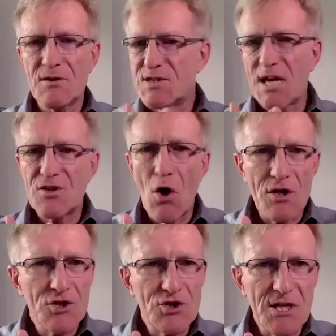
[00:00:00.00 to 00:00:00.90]

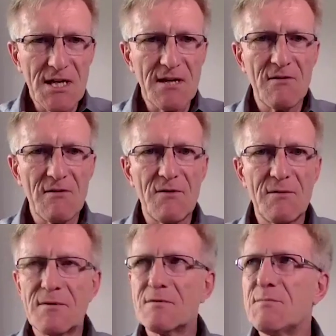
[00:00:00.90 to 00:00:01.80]
technology
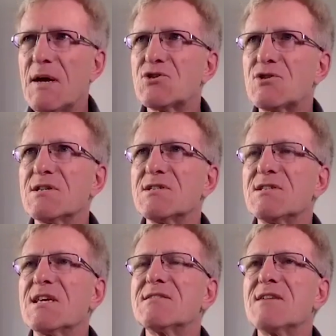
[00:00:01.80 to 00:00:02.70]
specialists
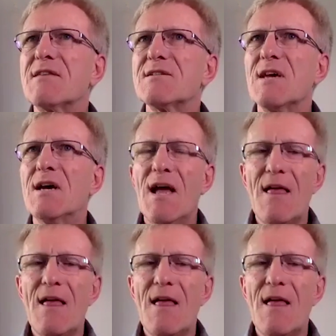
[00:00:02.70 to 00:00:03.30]
and things like this,